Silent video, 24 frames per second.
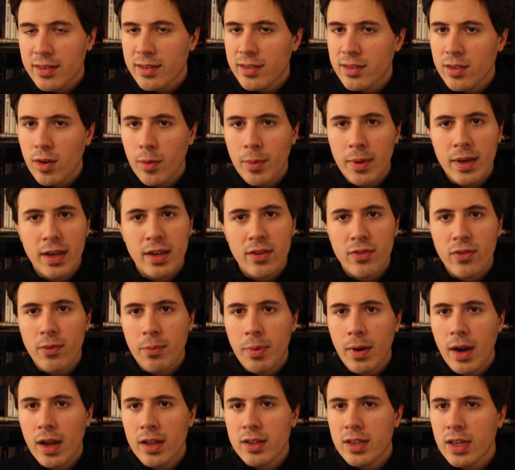Just so many
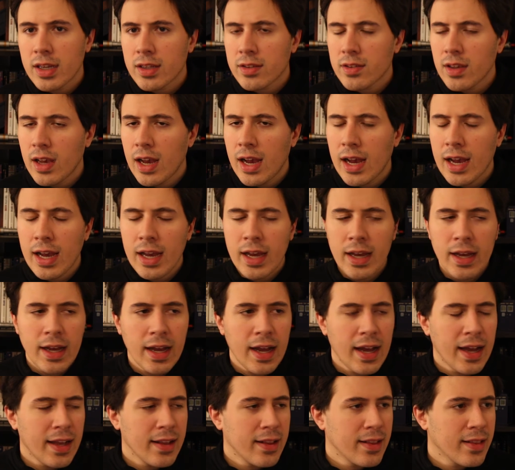different projects.
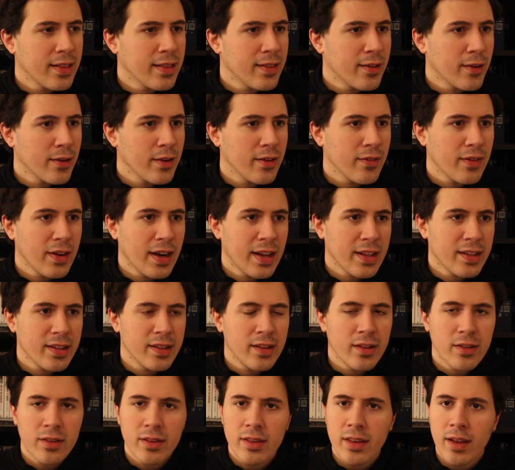I don't even actually
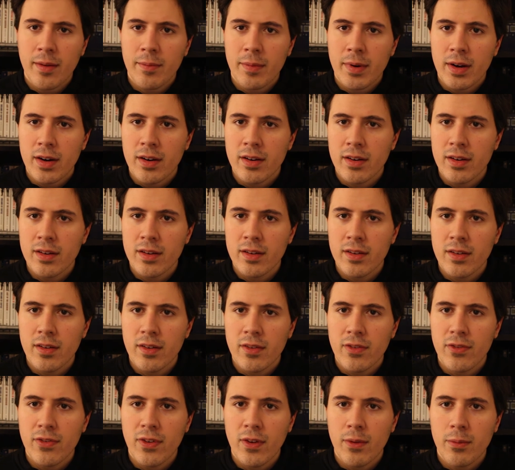know the number
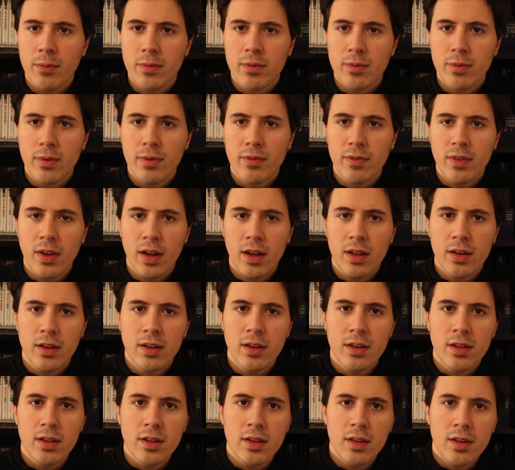of films we've done.
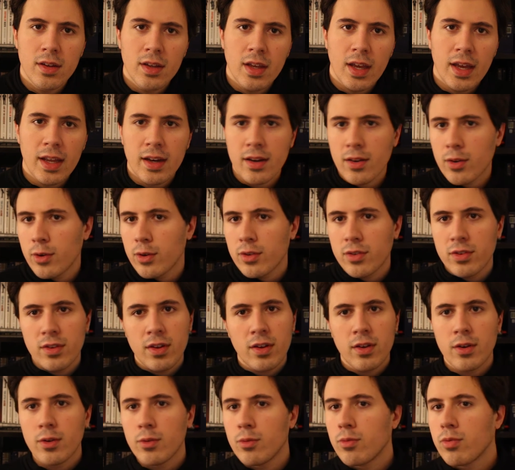And of course, you
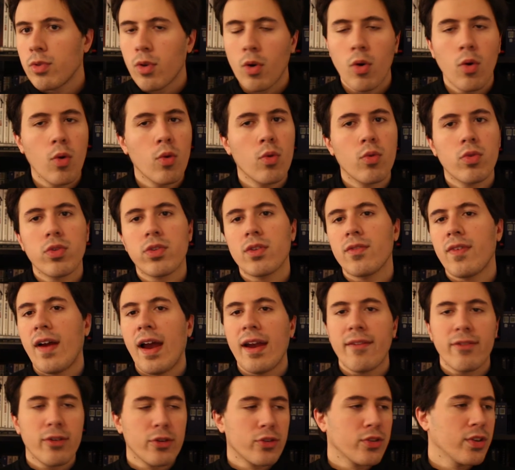know, the whole
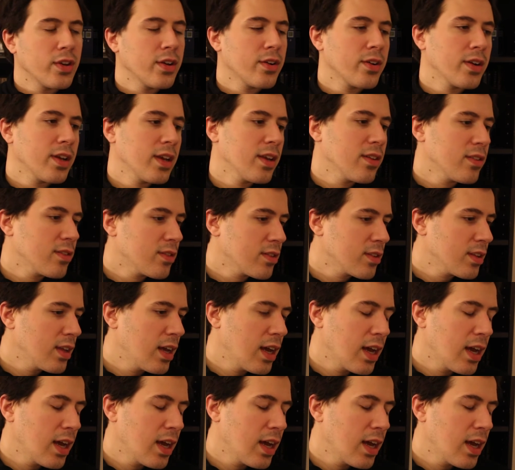Survivor series.